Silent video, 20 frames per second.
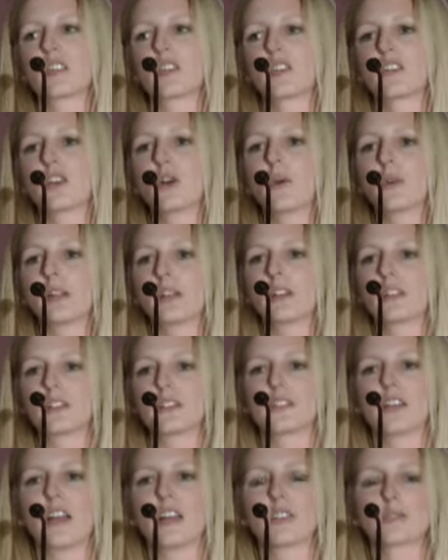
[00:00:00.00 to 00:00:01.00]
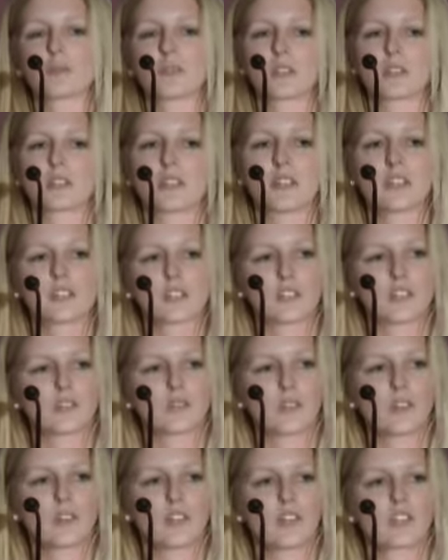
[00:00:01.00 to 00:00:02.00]
no one understands what it's like to live
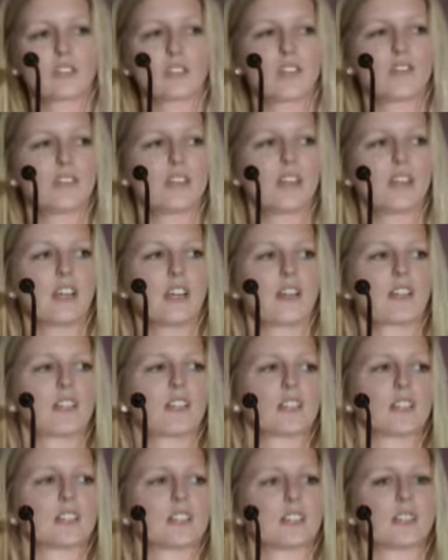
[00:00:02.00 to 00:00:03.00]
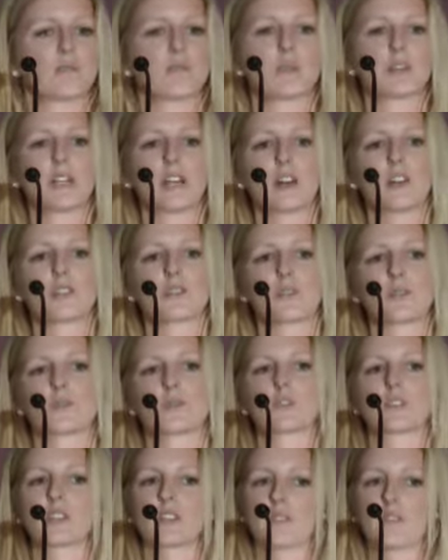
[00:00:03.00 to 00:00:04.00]
with HIV other than somebody else
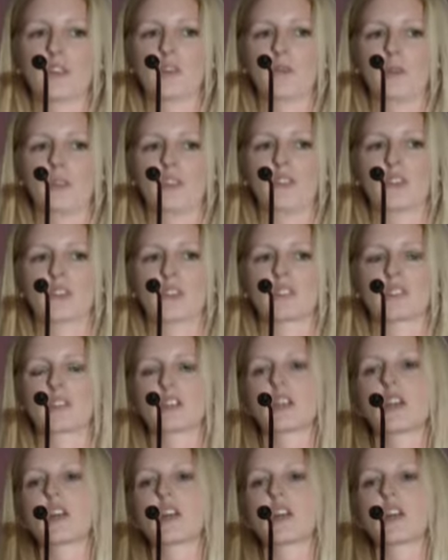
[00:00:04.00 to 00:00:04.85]
who's living with it.